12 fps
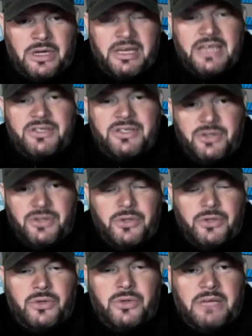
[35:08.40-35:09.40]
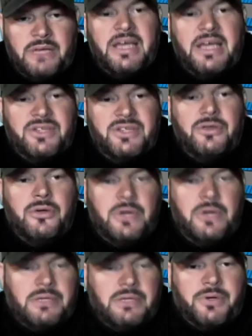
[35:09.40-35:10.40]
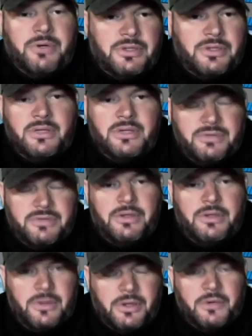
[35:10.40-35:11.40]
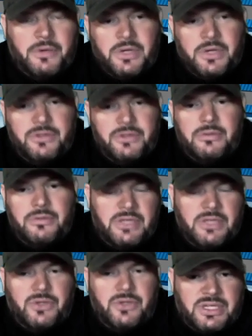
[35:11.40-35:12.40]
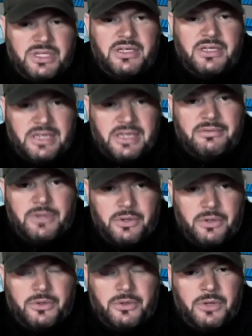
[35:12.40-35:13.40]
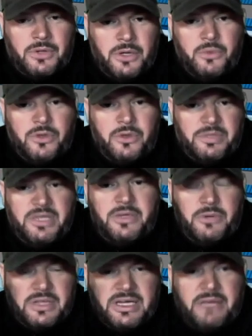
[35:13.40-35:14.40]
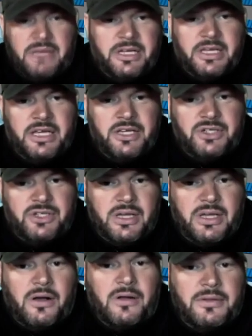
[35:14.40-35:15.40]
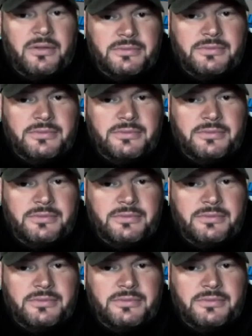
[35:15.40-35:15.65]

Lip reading: I'm asking you as a person who lives in New York, what do you think your state death total would be without mitigation at all?